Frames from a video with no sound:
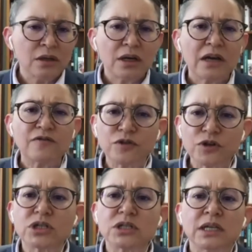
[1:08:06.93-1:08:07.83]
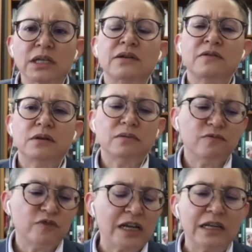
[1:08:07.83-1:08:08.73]
unfortunately,
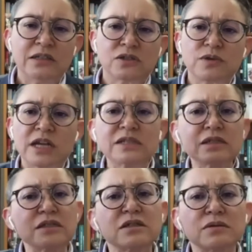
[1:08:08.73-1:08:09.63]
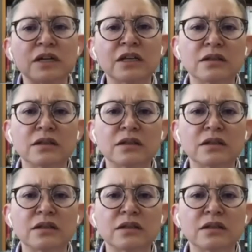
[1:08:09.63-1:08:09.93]
violence rises, right?